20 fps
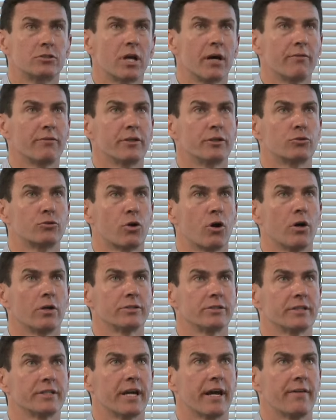stuff that
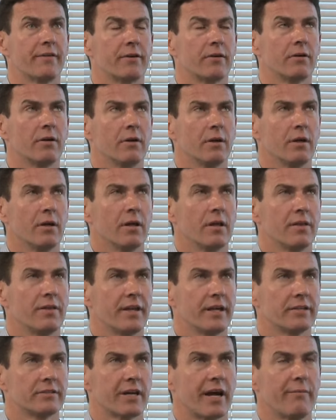draws together
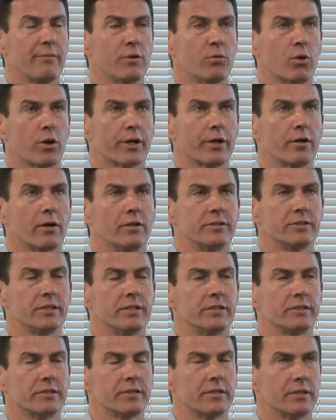things I've been working on
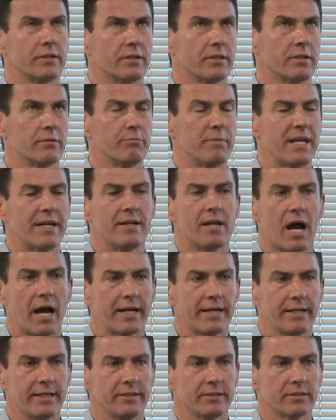since the mid
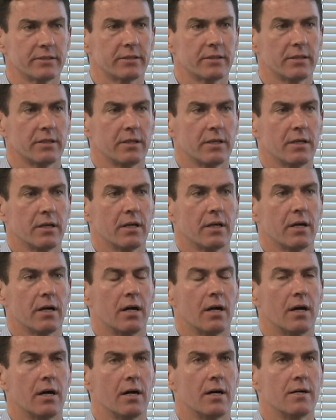nineties.
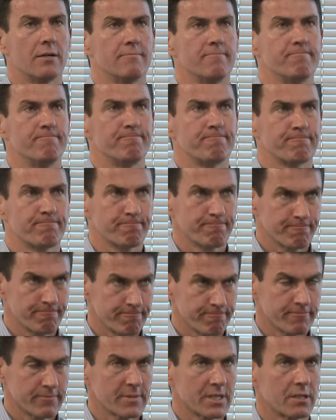Um,
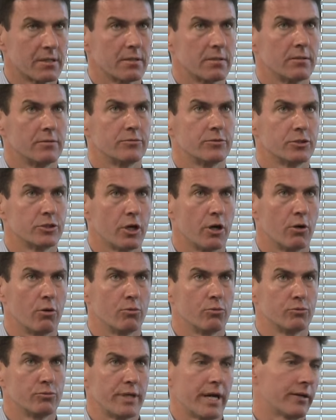
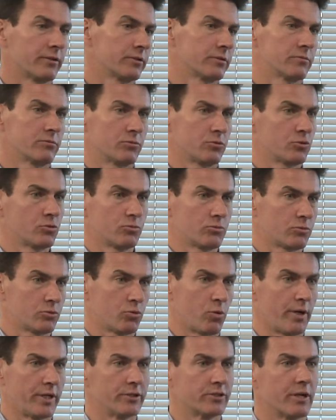so yeah, it's
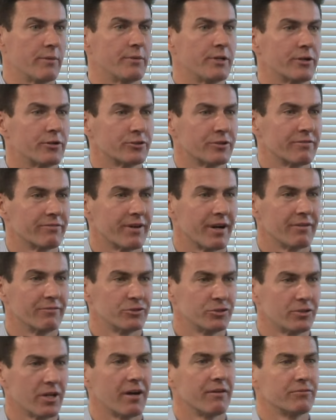twenty some years of, of
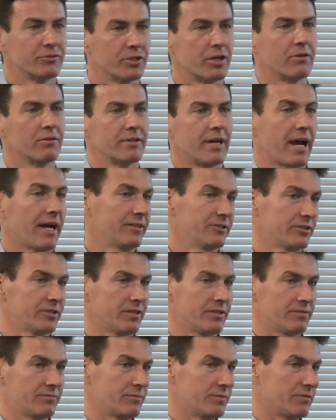stuff. So yeah, it's,
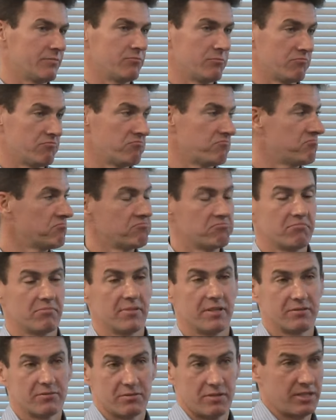it,
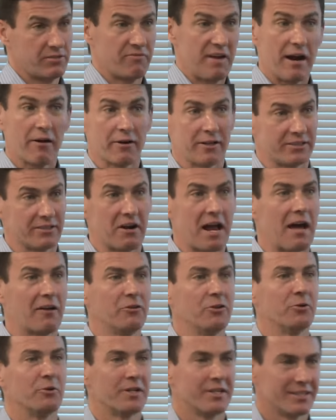it varies in how
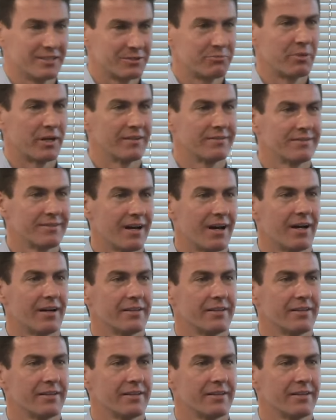new it is. But uh,